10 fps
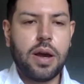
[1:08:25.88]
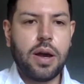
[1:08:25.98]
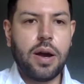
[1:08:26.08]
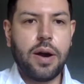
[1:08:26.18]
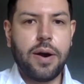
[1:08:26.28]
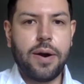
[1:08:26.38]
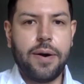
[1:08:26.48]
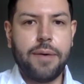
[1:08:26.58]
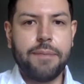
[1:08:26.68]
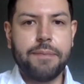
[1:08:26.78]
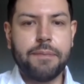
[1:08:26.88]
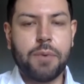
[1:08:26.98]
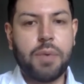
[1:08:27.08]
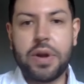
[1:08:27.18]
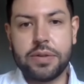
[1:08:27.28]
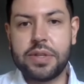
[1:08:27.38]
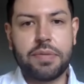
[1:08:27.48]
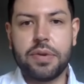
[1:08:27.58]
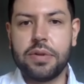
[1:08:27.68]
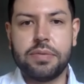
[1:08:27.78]
We went on
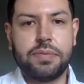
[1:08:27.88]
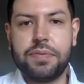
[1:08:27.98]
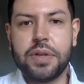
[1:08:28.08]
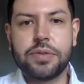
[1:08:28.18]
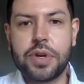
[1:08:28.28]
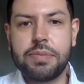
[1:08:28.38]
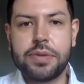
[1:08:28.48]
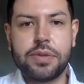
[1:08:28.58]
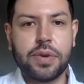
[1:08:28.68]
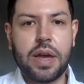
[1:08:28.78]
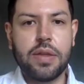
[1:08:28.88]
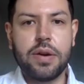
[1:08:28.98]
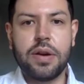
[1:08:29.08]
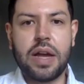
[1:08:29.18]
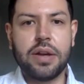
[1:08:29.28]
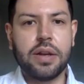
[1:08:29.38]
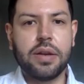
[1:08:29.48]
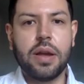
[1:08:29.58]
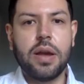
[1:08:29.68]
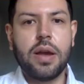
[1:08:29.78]
several field trips together, and
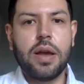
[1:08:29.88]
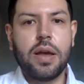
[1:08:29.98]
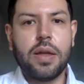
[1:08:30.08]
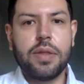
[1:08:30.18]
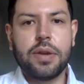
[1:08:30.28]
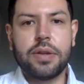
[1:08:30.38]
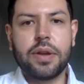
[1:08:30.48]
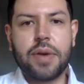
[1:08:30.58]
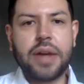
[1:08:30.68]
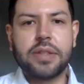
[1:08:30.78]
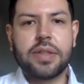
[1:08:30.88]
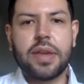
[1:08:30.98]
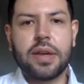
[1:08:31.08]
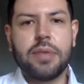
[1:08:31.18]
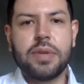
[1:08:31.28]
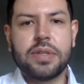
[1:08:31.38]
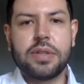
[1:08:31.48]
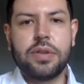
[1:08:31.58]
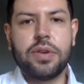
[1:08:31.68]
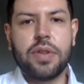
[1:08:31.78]
the greatest thing, it was,
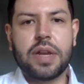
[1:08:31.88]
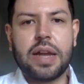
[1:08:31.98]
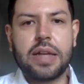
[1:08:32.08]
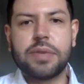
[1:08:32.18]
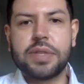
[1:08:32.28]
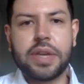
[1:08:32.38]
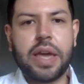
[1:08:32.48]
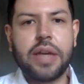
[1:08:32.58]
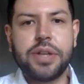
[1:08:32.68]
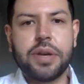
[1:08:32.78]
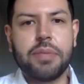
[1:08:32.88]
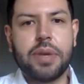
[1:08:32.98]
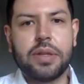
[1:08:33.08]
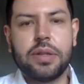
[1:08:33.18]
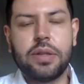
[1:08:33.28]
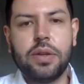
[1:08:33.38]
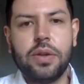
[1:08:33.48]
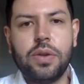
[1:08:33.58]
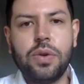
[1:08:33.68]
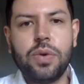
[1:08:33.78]
the class was engaging, but
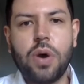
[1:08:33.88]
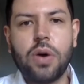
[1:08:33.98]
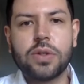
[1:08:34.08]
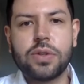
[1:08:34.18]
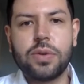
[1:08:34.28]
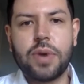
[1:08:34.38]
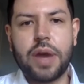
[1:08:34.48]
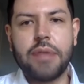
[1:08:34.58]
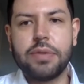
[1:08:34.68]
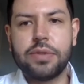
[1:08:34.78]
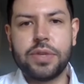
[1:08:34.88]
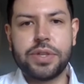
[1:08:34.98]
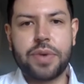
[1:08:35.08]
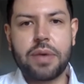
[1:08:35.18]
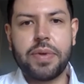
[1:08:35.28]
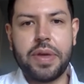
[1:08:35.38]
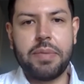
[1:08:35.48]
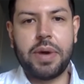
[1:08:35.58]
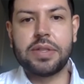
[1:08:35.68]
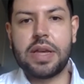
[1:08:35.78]
you also were able to interact with
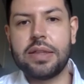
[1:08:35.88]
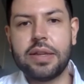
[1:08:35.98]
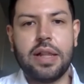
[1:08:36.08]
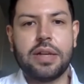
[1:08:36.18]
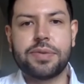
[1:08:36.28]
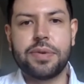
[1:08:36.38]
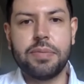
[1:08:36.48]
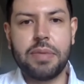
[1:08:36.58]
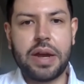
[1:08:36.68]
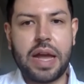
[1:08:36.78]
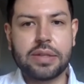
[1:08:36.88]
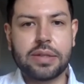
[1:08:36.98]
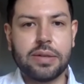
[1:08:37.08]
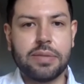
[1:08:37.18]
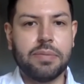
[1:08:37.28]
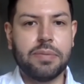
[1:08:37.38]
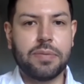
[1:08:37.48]
him outside the classroom and ask him,